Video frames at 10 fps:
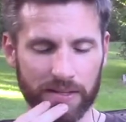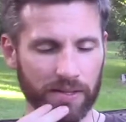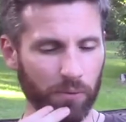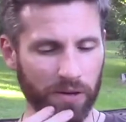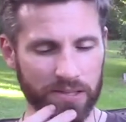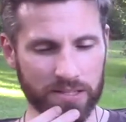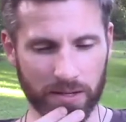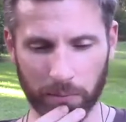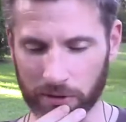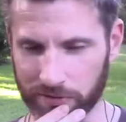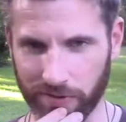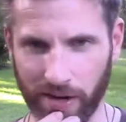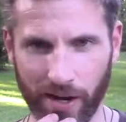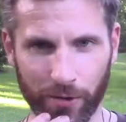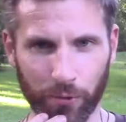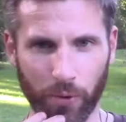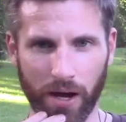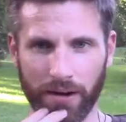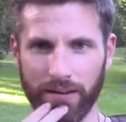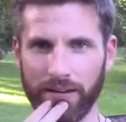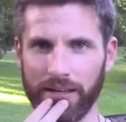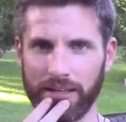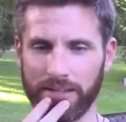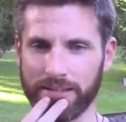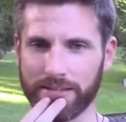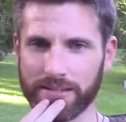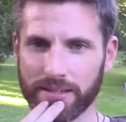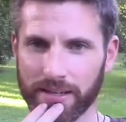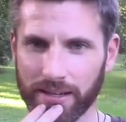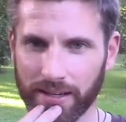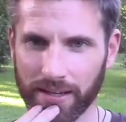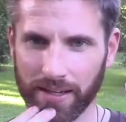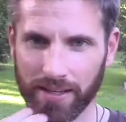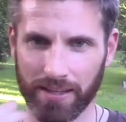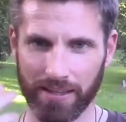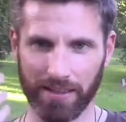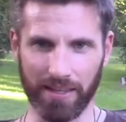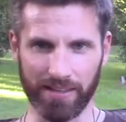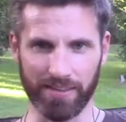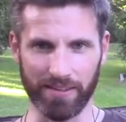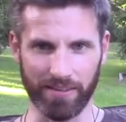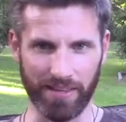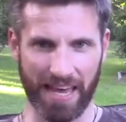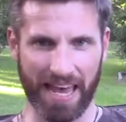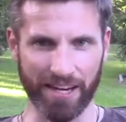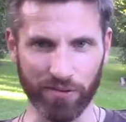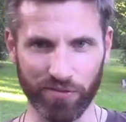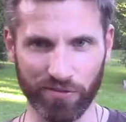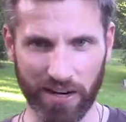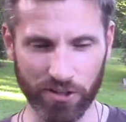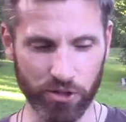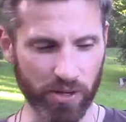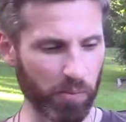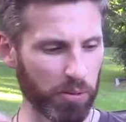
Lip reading: one of the symbols for Anuradha is like the hand of friendship.